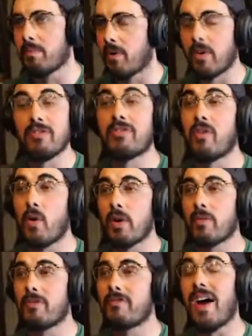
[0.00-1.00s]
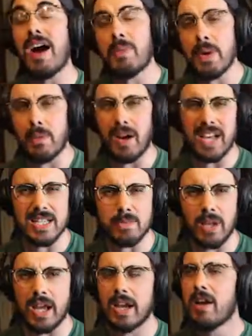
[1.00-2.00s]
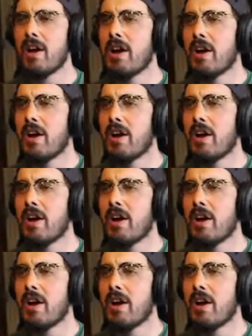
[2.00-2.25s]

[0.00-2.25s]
or 5 people, I guess, playing.